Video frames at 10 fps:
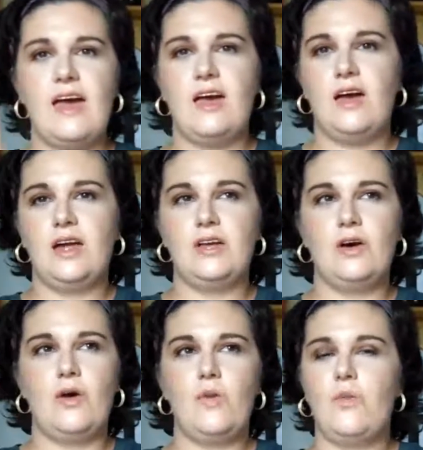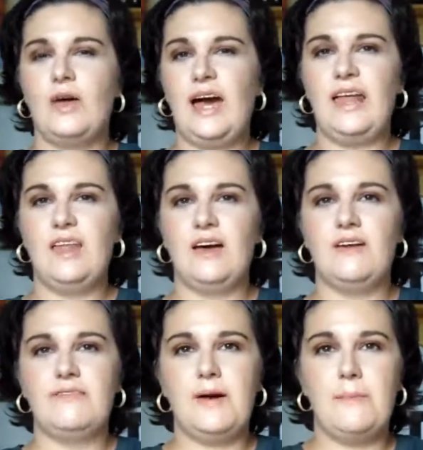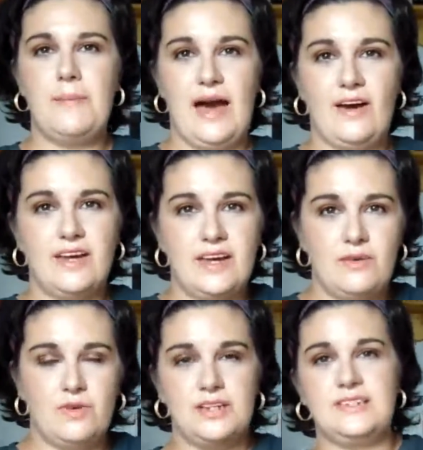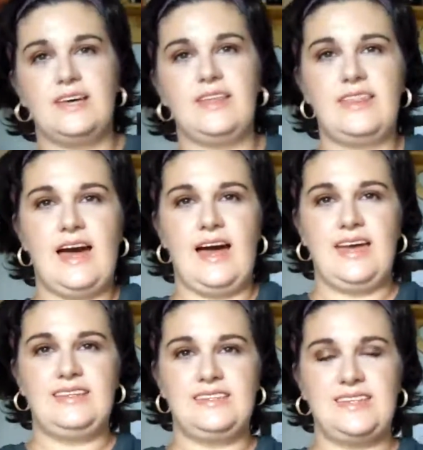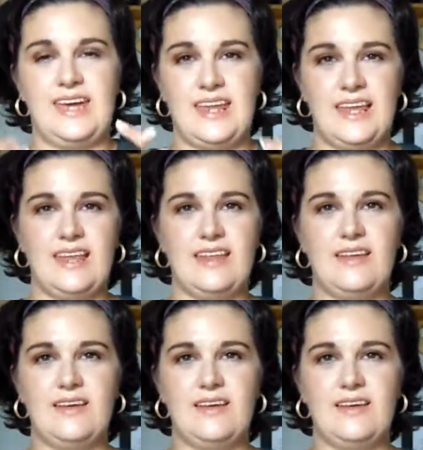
And what I loved about it was that it didn't